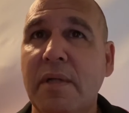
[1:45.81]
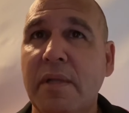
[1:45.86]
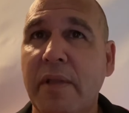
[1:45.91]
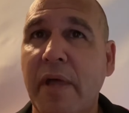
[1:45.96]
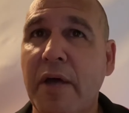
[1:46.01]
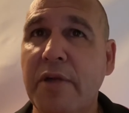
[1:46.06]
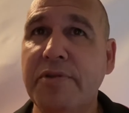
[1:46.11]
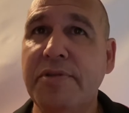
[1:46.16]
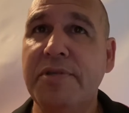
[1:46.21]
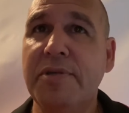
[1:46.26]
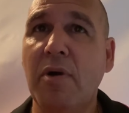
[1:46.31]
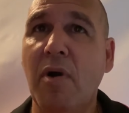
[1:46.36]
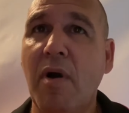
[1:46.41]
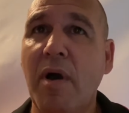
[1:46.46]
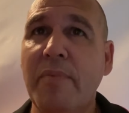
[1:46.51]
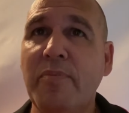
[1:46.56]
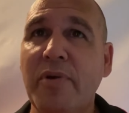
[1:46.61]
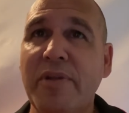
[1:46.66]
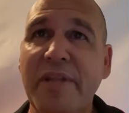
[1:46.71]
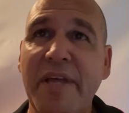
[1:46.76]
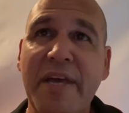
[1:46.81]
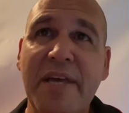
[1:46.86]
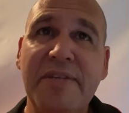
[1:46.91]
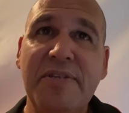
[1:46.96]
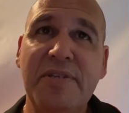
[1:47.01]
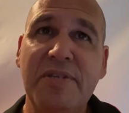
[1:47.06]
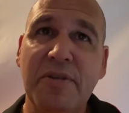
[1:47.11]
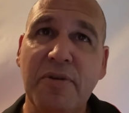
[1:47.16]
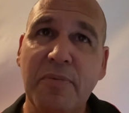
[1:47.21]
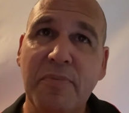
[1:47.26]
Those times where
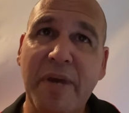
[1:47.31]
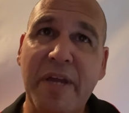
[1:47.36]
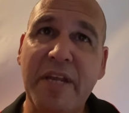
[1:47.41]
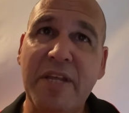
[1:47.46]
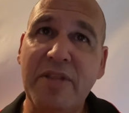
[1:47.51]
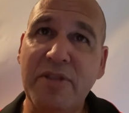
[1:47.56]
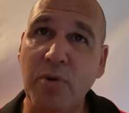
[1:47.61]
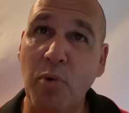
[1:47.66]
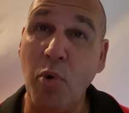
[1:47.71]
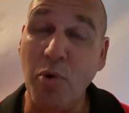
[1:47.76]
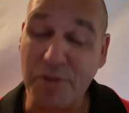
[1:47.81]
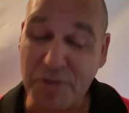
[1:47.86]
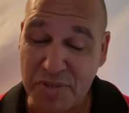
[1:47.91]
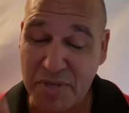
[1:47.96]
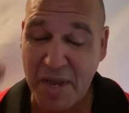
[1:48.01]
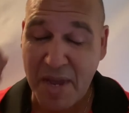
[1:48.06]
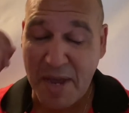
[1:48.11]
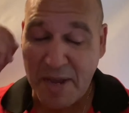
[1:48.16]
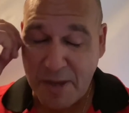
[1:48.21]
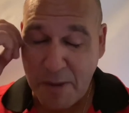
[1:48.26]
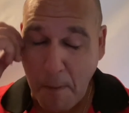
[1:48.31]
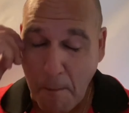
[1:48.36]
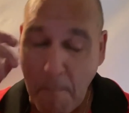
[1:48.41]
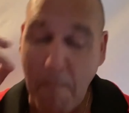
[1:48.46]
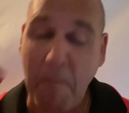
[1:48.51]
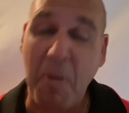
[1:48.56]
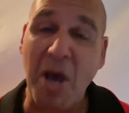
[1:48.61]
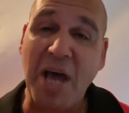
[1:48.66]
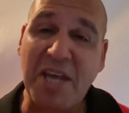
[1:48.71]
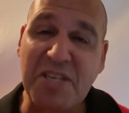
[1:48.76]
there's too many thoughts
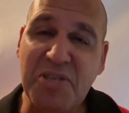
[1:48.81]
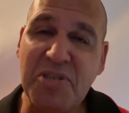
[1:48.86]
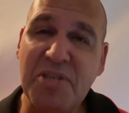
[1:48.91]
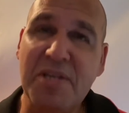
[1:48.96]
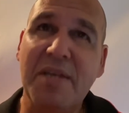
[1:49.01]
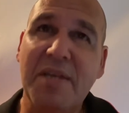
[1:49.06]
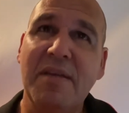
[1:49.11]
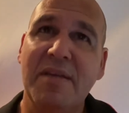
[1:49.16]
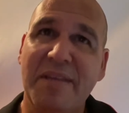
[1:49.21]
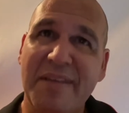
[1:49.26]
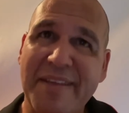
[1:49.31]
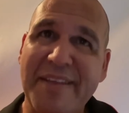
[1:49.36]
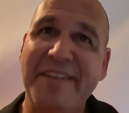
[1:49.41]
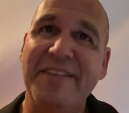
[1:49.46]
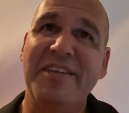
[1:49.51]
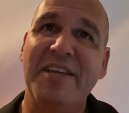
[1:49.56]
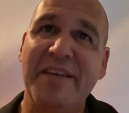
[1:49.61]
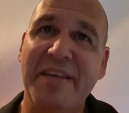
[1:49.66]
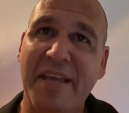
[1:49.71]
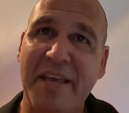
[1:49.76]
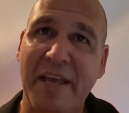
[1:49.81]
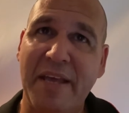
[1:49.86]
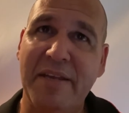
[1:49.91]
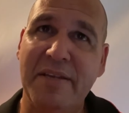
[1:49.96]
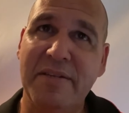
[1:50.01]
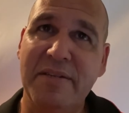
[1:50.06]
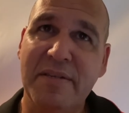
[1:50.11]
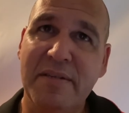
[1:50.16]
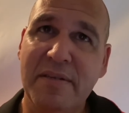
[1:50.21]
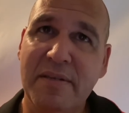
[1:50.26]
combusting in your
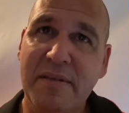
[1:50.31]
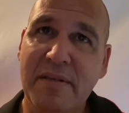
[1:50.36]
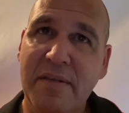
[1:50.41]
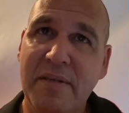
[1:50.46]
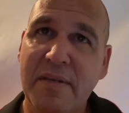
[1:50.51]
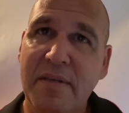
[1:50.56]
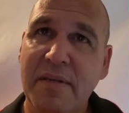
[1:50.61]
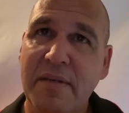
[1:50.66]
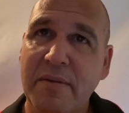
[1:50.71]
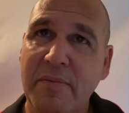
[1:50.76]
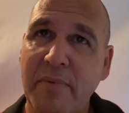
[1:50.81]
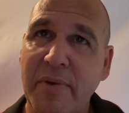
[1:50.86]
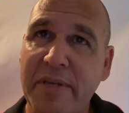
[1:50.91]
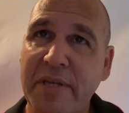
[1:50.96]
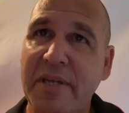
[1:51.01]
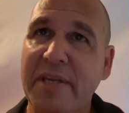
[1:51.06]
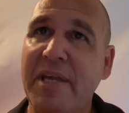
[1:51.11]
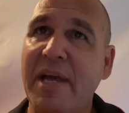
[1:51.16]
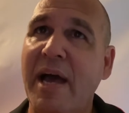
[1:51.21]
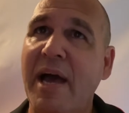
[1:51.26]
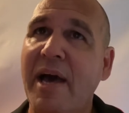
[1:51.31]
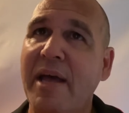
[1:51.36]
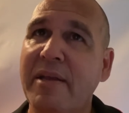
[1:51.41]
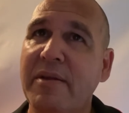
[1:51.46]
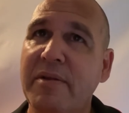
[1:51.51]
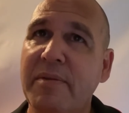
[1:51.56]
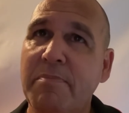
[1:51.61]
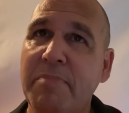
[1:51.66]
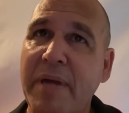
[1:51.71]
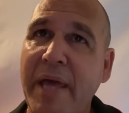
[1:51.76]
head, when you can't
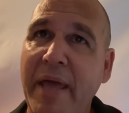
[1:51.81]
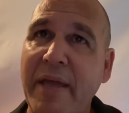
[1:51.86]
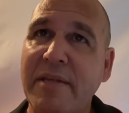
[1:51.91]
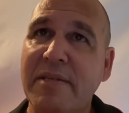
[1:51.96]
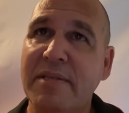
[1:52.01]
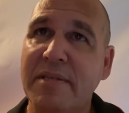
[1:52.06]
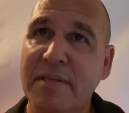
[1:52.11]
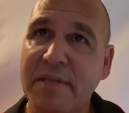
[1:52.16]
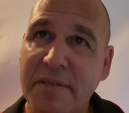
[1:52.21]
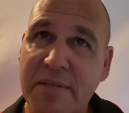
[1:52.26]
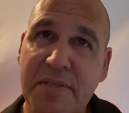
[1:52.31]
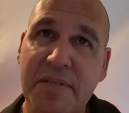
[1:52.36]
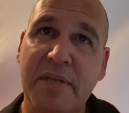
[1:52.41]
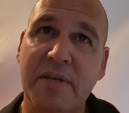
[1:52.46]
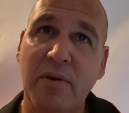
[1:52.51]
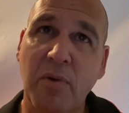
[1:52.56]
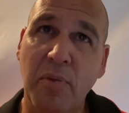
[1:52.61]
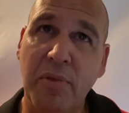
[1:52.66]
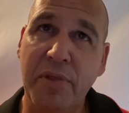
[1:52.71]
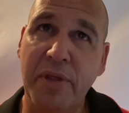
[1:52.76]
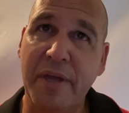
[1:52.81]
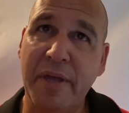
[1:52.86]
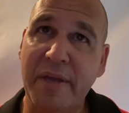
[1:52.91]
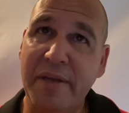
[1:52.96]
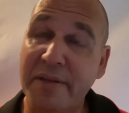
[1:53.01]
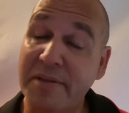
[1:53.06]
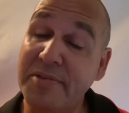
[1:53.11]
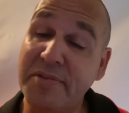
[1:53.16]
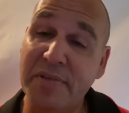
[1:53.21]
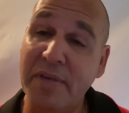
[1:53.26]
impact a single thing
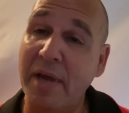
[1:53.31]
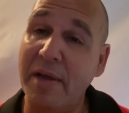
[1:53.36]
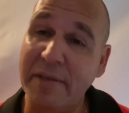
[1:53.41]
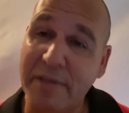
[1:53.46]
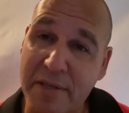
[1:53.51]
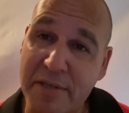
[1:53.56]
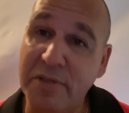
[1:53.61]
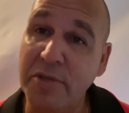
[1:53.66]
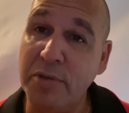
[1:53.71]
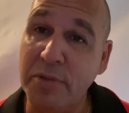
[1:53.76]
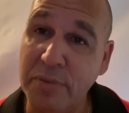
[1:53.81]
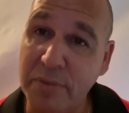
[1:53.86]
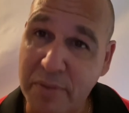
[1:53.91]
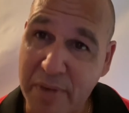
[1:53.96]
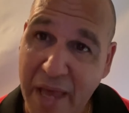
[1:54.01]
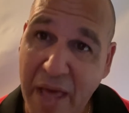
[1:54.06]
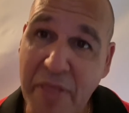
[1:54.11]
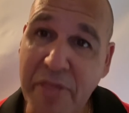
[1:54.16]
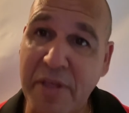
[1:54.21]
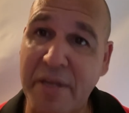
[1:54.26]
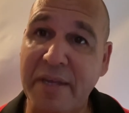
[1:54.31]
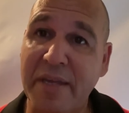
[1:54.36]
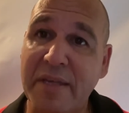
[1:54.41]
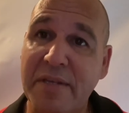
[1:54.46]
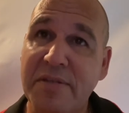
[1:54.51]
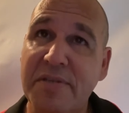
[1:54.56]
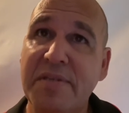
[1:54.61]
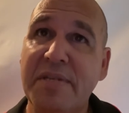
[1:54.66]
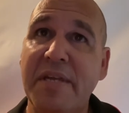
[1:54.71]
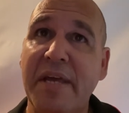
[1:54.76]
and so you do nothing
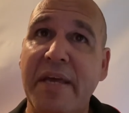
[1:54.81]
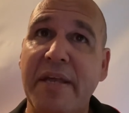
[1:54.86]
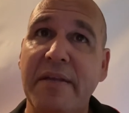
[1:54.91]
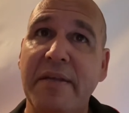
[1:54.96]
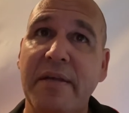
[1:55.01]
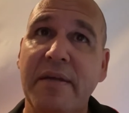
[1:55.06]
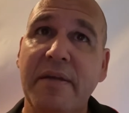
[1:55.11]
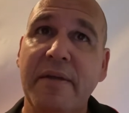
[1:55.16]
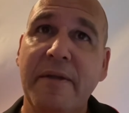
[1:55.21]
instead.